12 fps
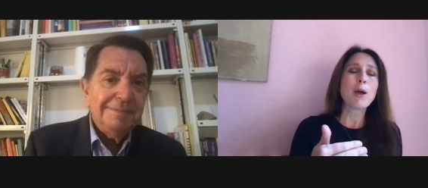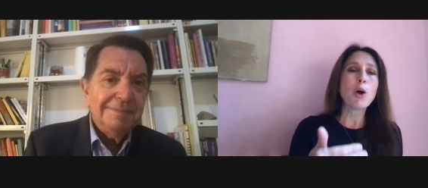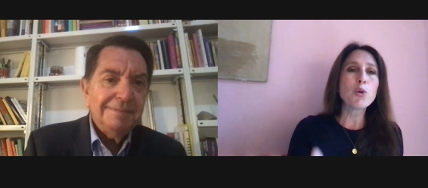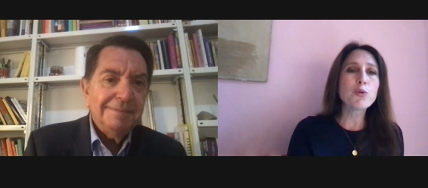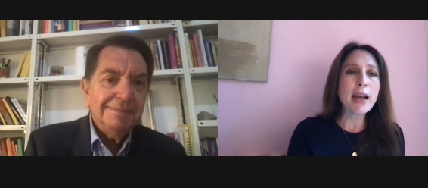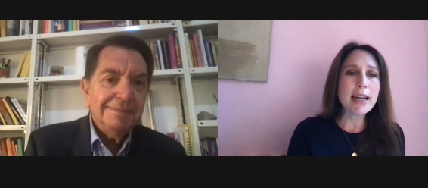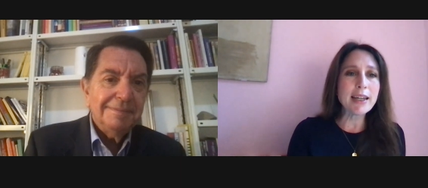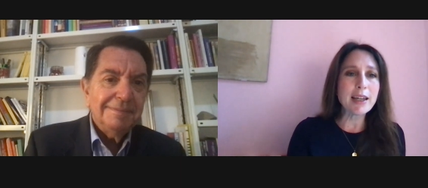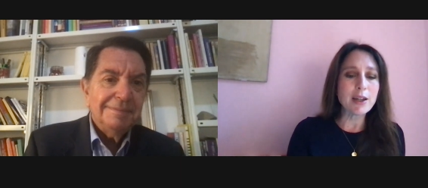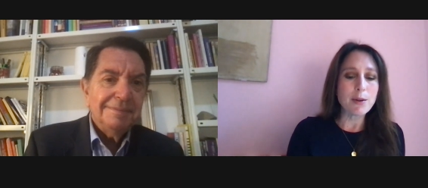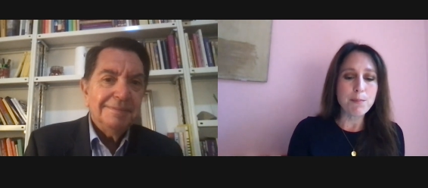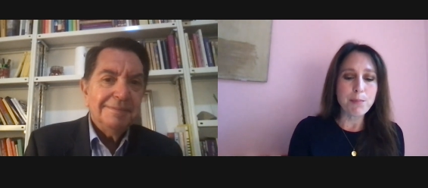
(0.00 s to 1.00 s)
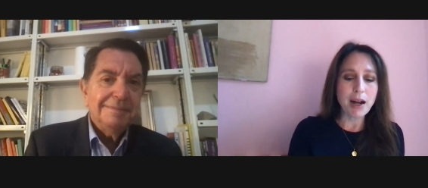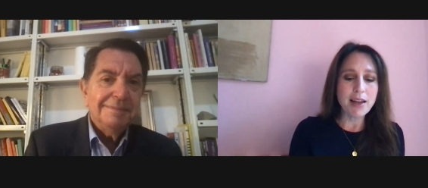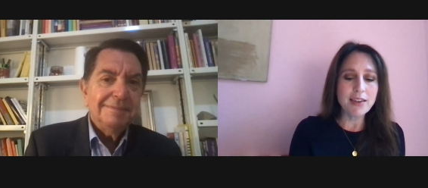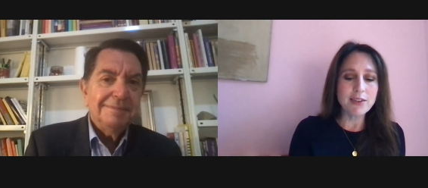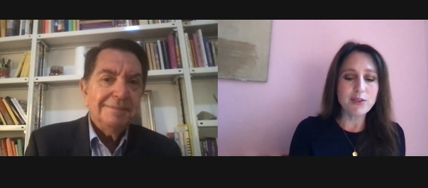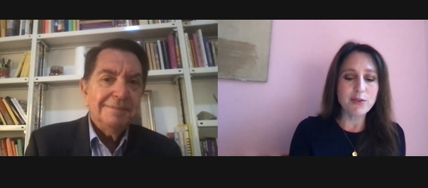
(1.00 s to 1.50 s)
Speaker 1: Already,
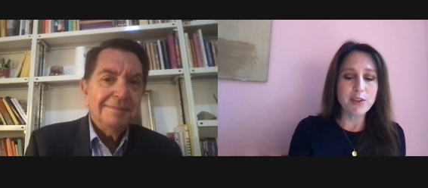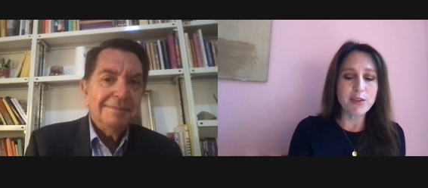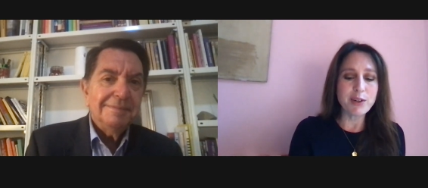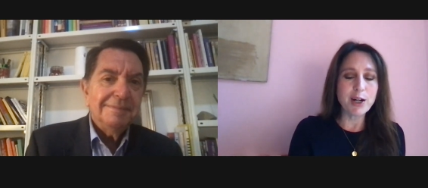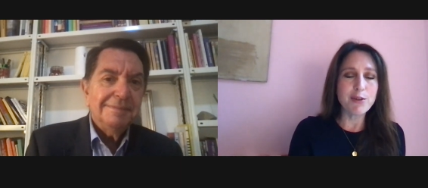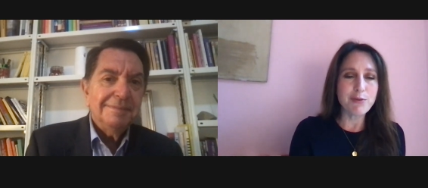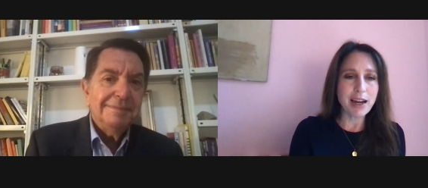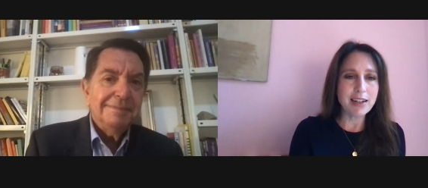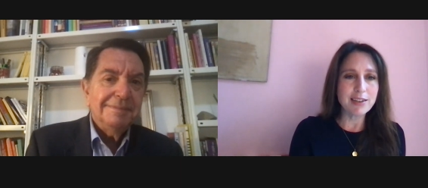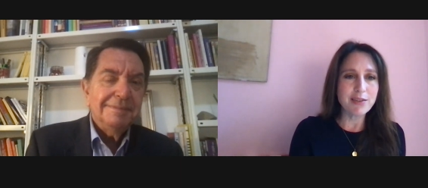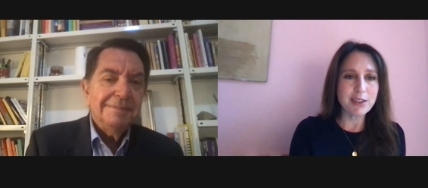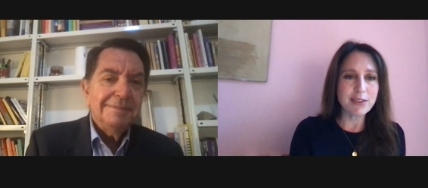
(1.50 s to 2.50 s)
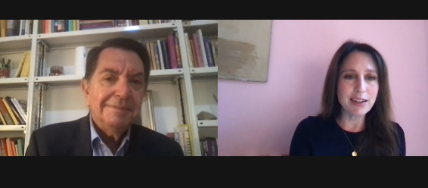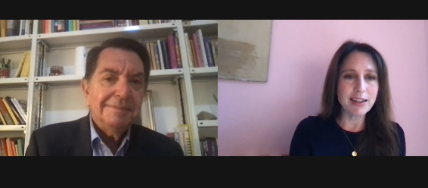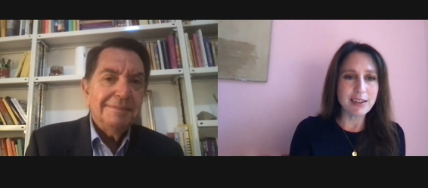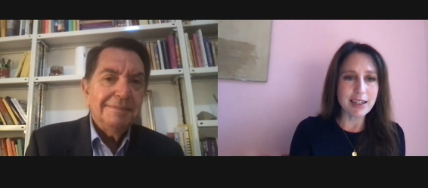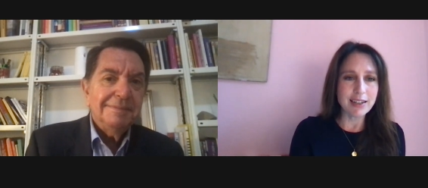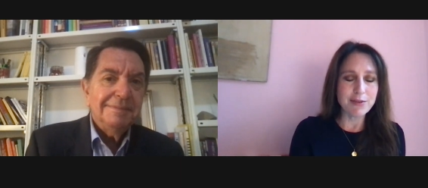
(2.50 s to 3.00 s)
by this, the very fact of this
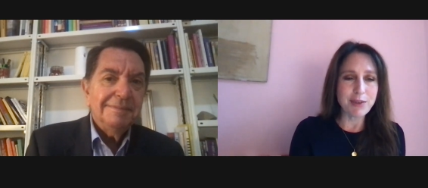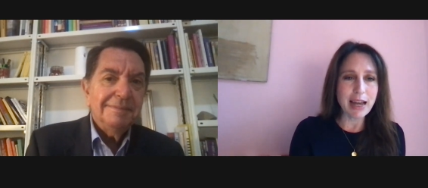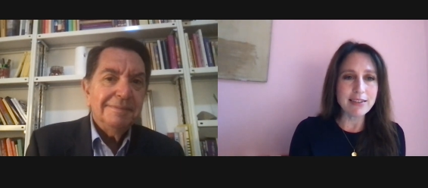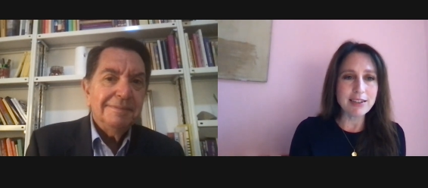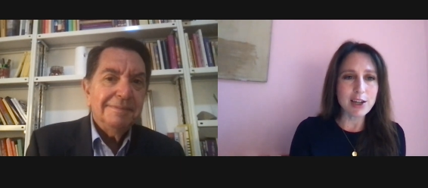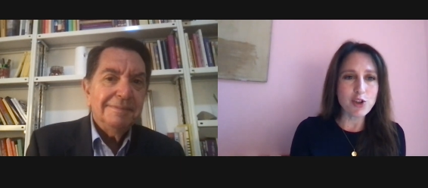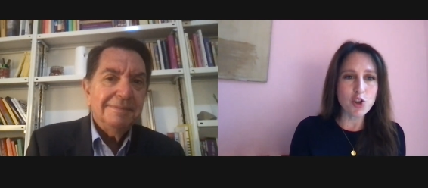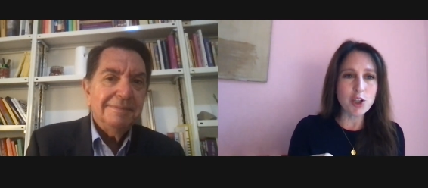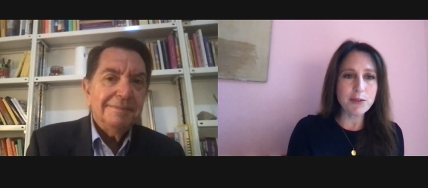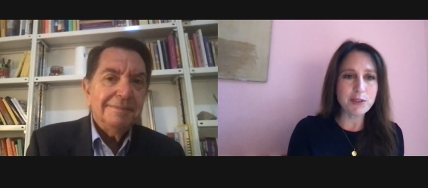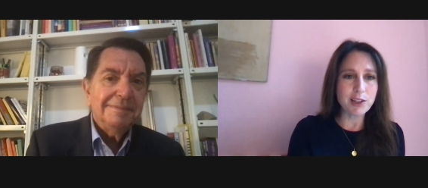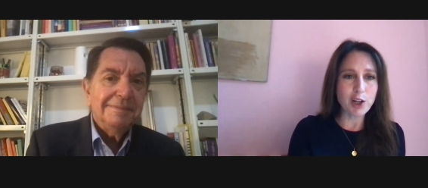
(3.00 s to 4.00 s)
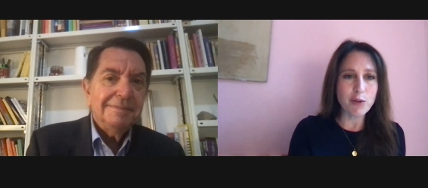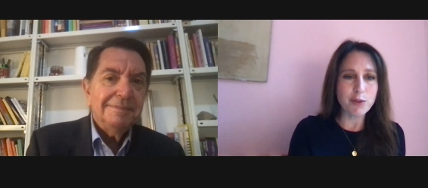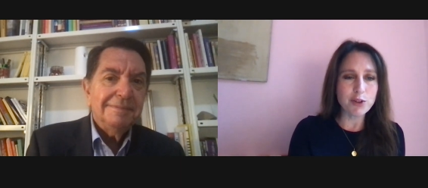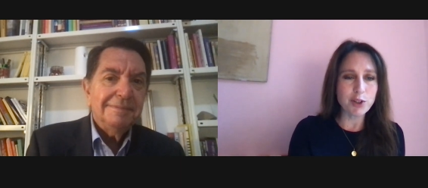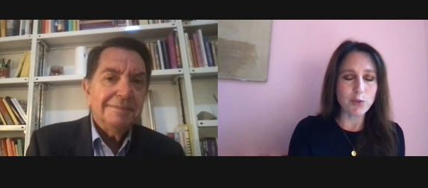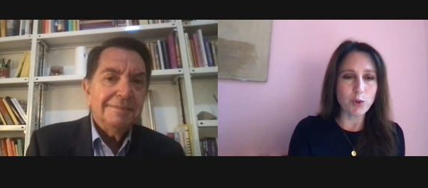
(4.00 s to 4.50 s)
uh, event, it shifts the
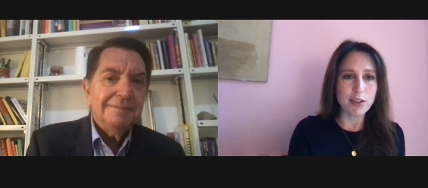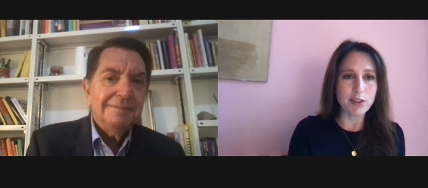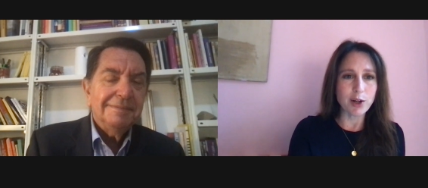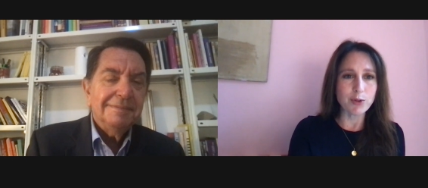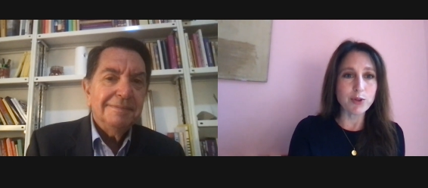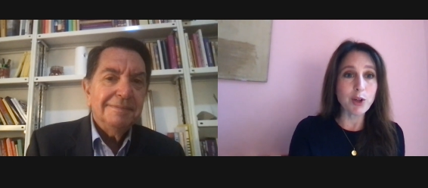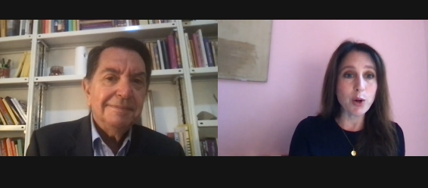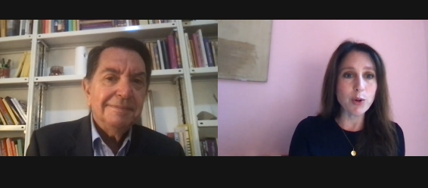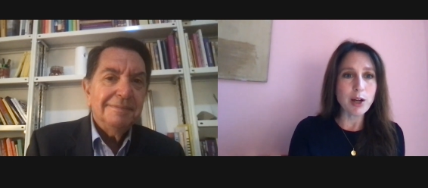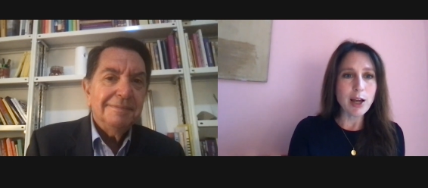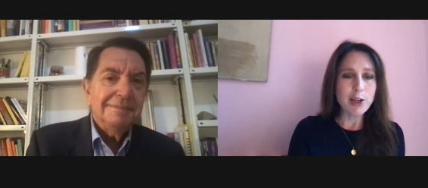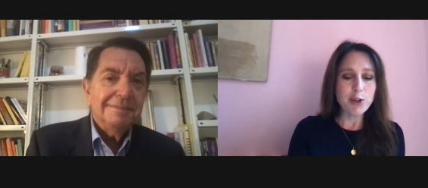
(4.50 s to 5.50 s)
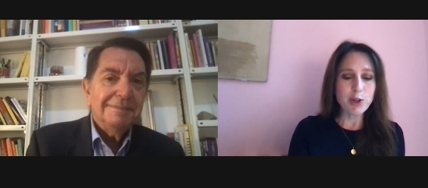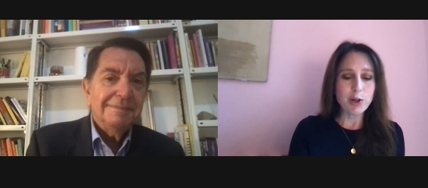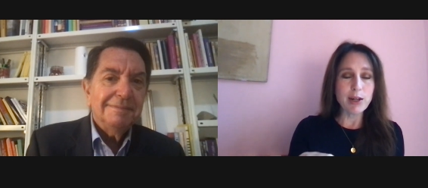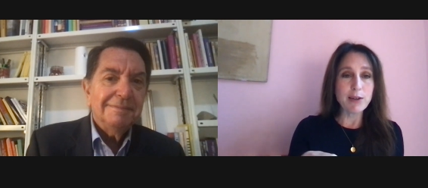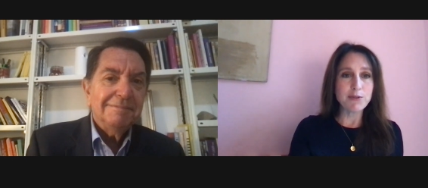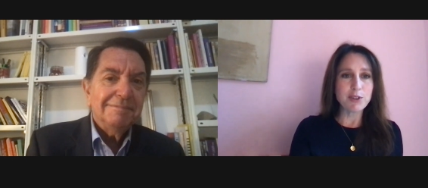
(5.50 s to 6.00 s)
Overton window. So, you
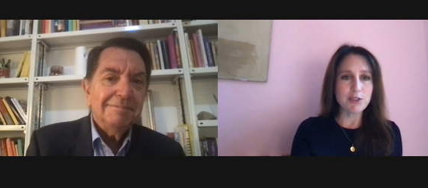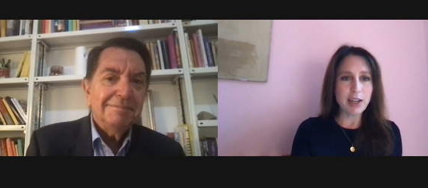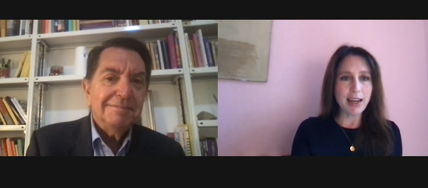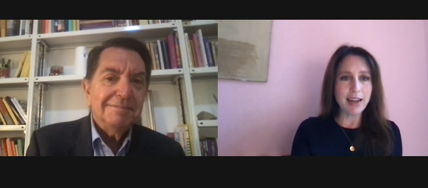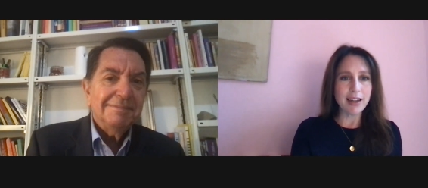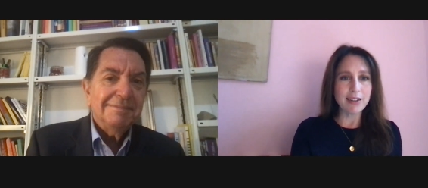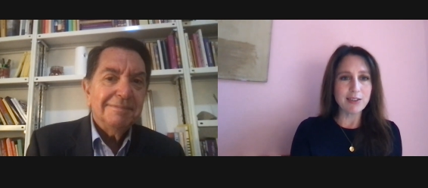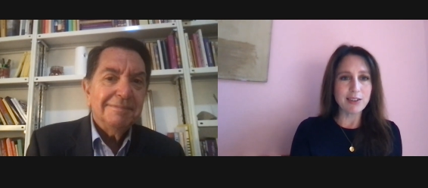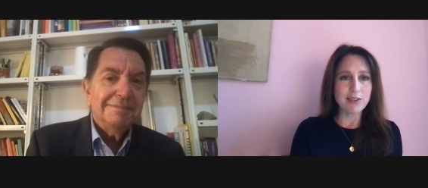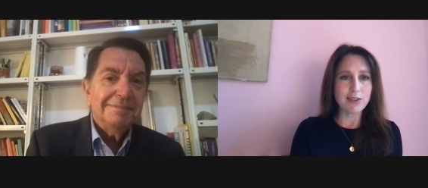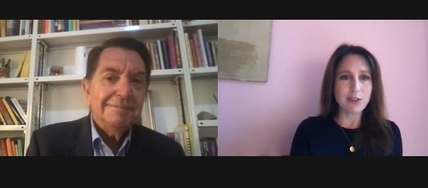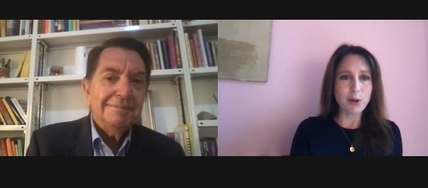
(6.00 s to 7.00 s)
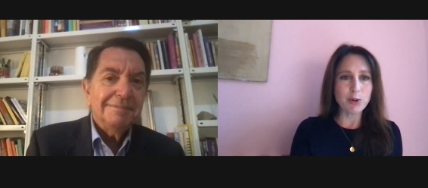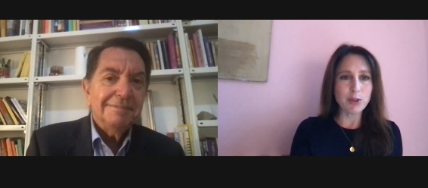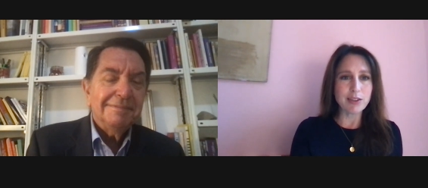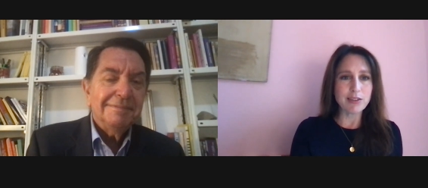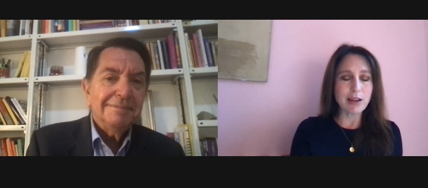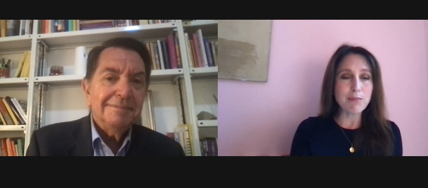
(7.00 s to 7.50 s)
know, if today it's the
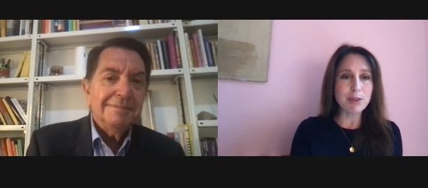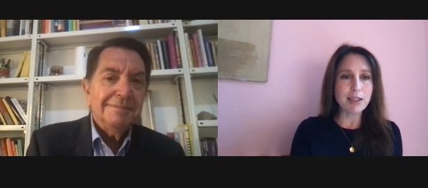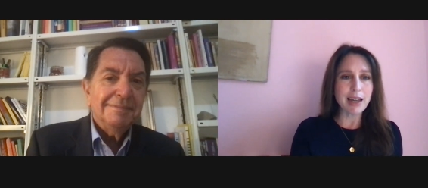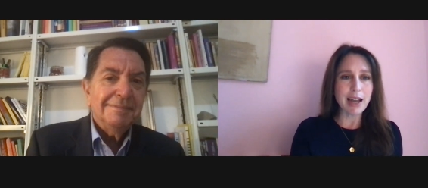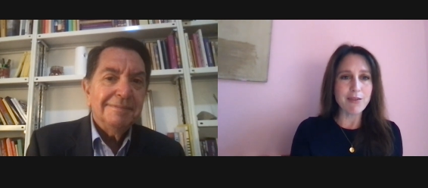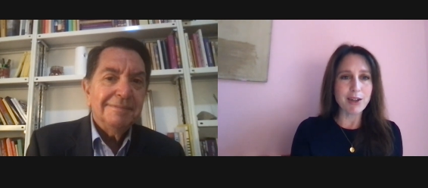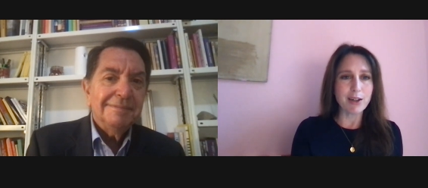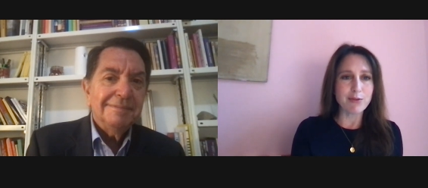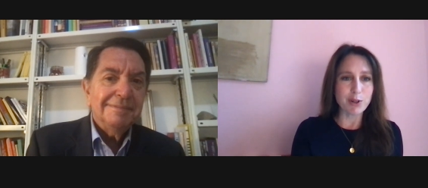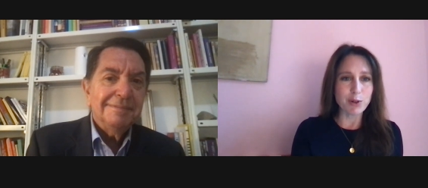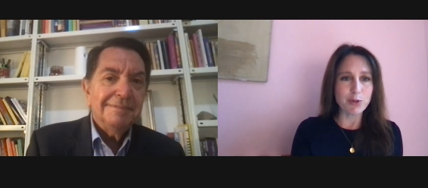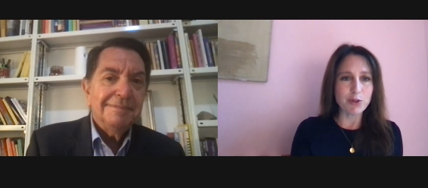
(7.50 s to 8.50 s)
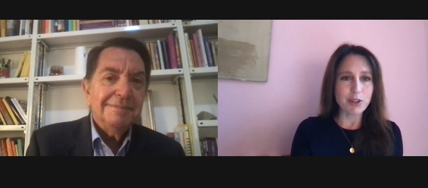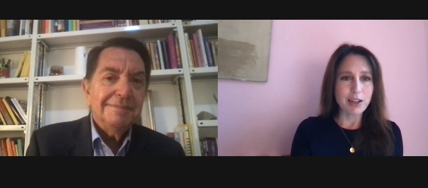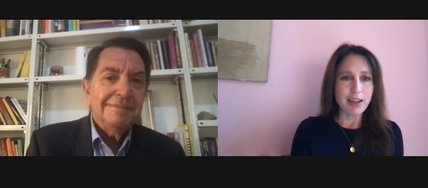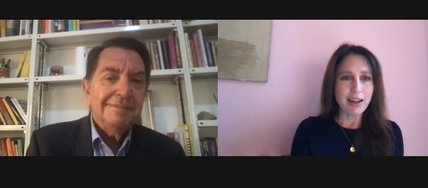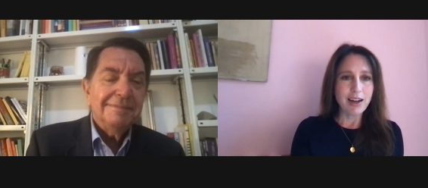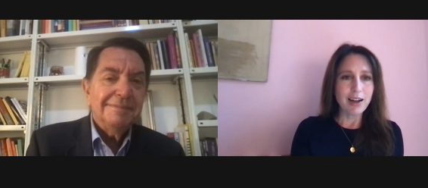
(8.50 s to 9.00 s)
synodal assembly having a vote